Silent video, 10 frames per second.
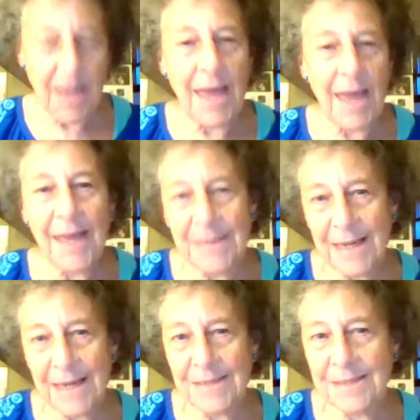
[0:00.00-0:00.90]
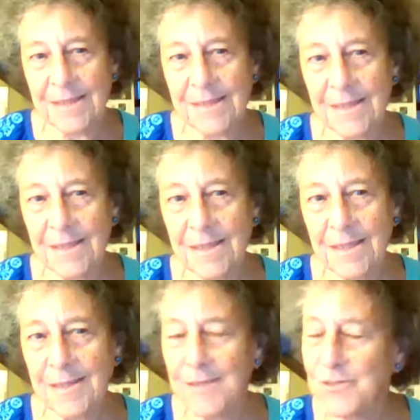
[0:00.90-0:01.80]
And yes,
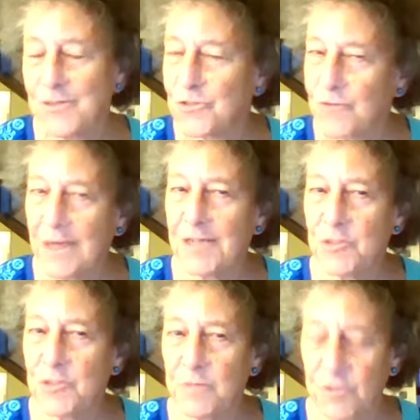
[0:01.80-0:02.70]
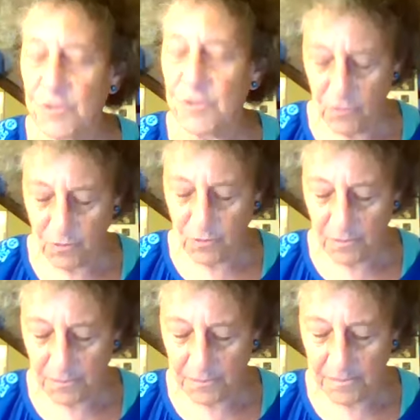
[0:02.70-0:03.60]
strange but true,
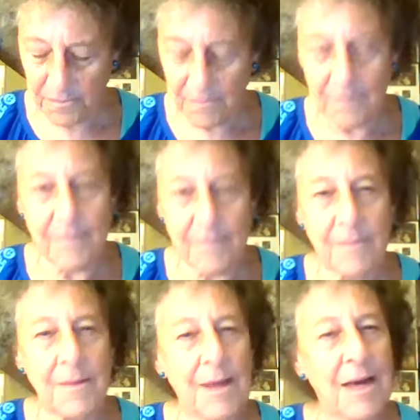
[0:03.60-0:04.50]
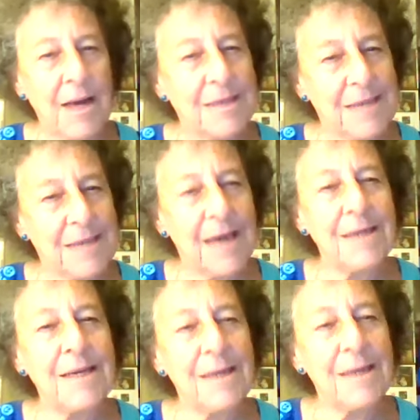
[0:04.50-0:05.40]
a
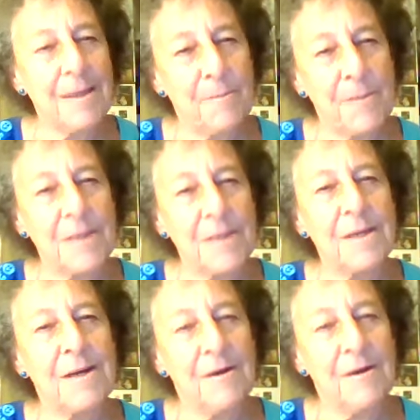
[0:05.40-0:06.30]
tiny bit of